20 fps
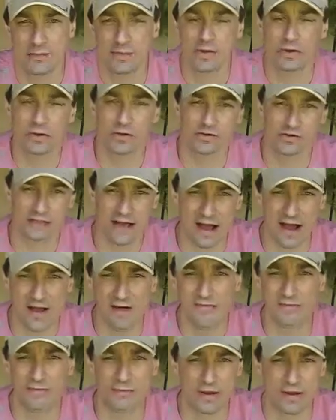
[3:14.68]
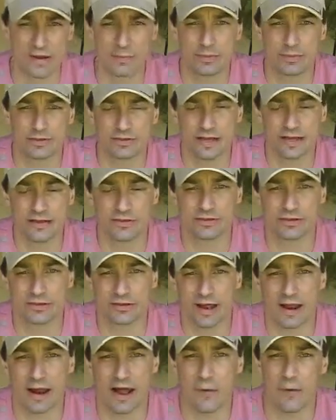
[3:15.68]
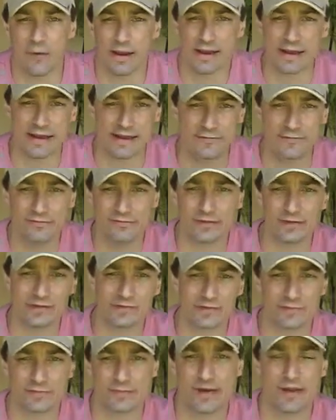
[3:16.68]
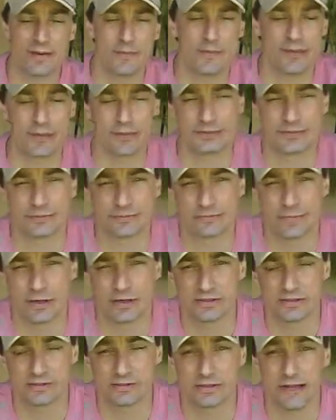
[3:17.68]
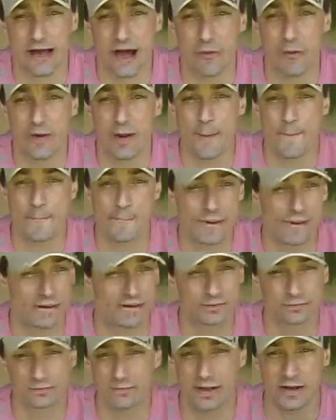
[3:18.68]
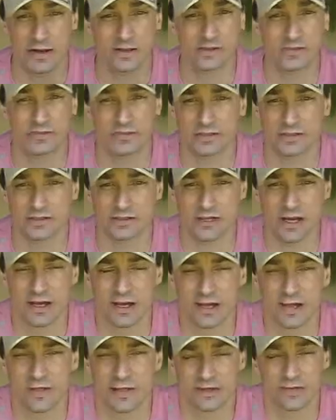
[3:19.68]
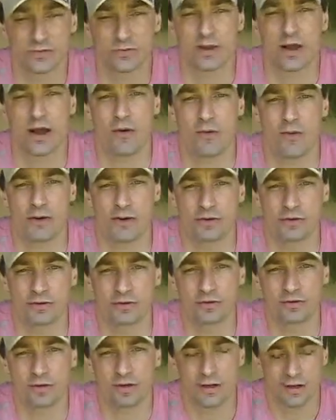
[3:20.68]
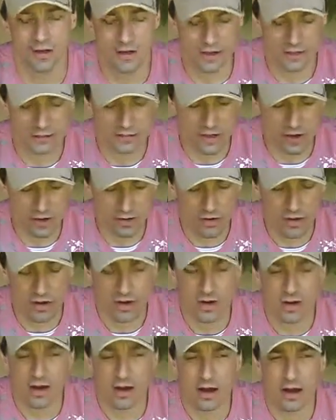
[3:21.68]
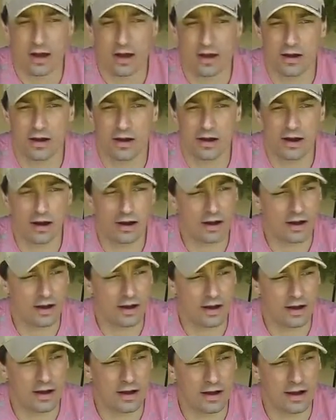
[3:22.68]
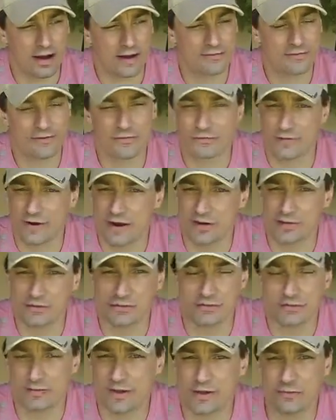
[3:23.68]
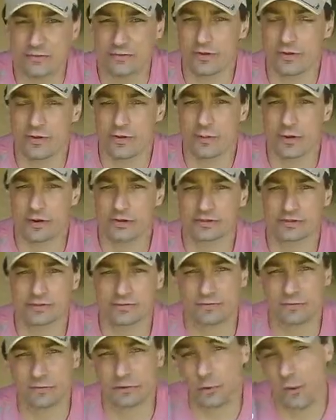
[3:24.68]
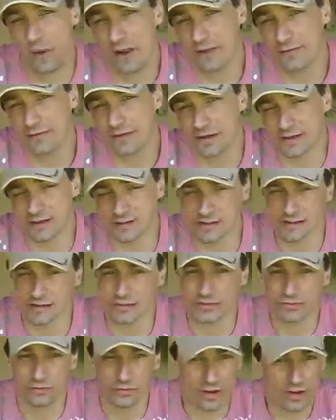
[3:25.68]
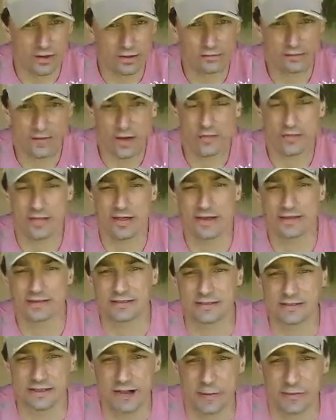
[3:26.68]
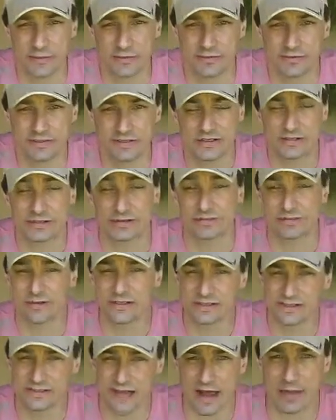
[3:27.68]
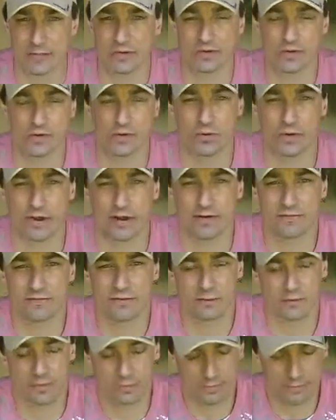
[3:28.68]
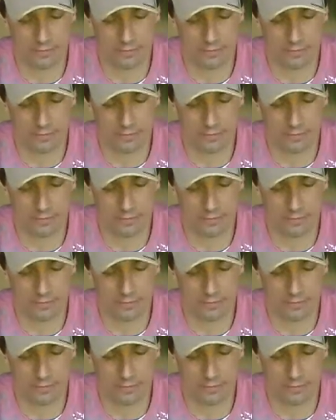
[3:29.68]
Because I have big potential and I want to influence as many people as possible. I want to build ministries. That's what I want to do. So I have a friend who's been with a pastor for 12 years. Well, maybe that's his cup of tea, to be stable and whatever.